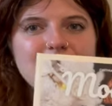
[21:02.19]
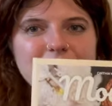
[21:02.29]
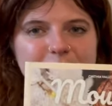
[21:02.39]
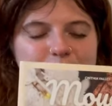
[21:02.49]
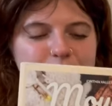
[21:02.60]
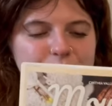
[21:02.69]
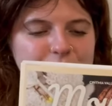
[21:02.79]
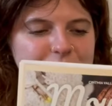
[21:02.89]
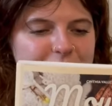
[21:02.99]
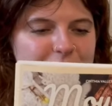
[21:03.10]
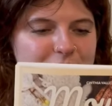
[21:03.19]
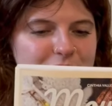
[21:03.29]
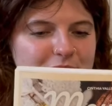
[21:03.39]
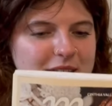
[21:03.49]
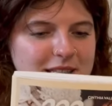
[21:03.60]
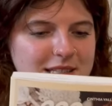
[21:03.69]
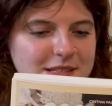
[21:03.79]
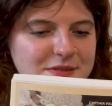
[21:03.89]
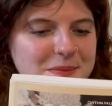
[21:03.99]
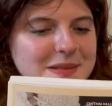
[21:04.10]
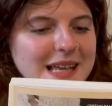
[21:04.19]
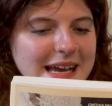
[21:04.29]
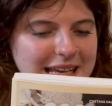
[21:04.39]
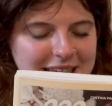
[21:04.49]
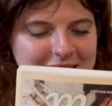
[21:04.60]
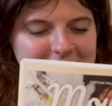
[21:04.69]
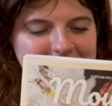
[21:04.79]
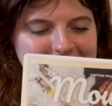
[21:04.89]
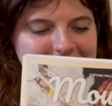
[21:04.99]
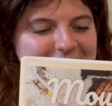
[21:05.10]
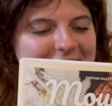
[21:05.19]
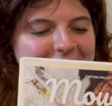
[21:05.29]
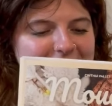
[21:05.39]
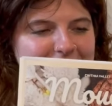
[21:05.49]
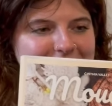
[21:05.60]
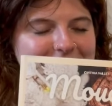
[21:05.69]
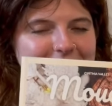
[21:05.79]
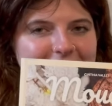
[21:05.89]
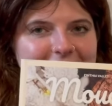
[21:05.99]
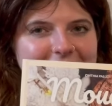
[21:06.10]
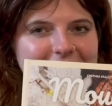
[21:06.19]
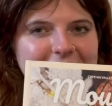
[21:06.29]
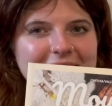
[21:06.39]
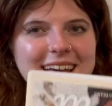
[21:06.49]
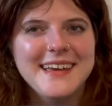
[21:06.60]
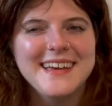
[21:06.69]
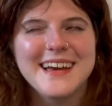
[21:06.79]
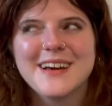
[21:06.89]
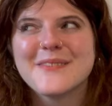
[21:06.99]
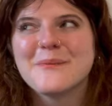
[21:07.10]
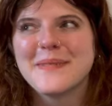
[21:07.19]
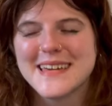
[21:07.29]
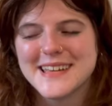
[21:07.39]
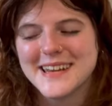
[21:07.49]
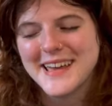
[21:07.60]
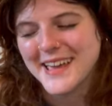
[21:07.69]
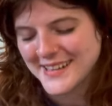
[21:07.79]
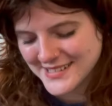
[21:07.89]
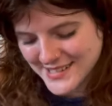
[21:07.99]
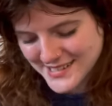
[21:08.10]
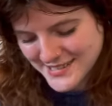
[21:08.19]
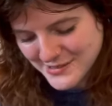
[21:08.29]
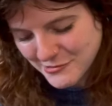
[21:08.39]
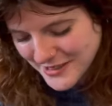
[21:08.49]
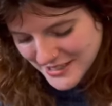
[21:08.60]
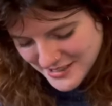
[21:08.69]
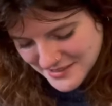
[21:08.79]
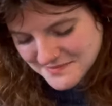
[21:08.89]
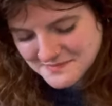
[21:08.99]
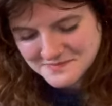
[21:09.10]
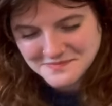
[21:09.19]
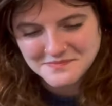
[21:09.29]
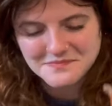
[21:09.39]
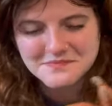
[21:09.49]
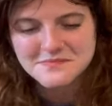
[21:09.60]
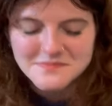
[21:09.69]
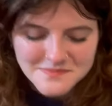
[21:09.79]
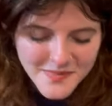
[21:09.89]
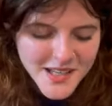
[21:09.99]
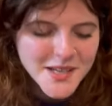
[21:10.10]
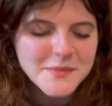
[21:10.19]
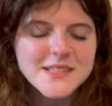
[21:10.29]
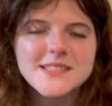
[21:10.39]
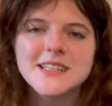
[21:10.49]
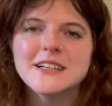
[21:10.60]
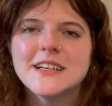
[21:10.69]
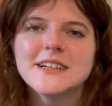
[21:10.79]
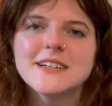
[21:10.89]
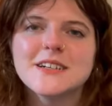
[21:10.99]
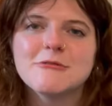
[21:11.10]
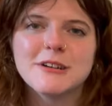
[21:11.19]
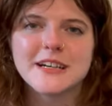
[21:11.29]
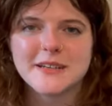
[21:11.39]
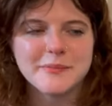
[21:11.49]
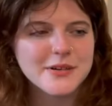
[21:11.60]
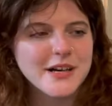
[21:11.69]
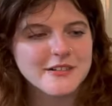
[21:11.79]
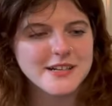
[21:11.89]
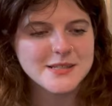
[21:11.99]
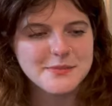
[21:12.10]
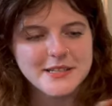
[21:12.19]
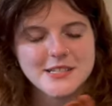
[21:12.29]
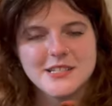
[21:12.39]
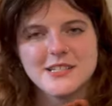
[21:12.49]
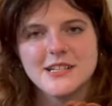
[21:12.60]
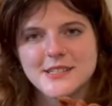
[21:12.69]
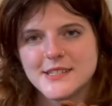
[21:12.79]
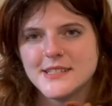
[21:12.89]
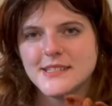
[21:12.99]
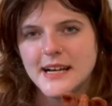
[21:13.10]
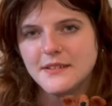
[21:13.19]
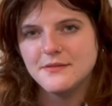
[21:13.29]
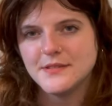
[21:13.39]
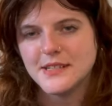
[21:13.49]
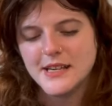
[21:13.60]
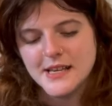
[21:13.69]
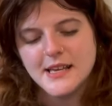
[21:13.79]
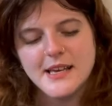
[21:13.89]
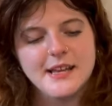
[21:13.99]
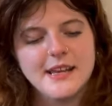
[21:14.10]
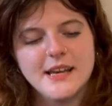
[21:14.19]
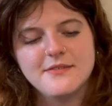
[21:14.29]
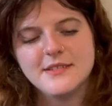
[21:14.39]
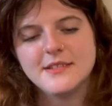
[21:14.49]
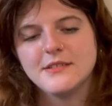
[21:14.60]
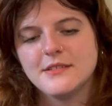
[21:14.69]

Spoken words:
Moosh and Friends from Lina, and I have made Hazel the squirrel. I'm considering her a work in progress because she's not stuffed, and I haven't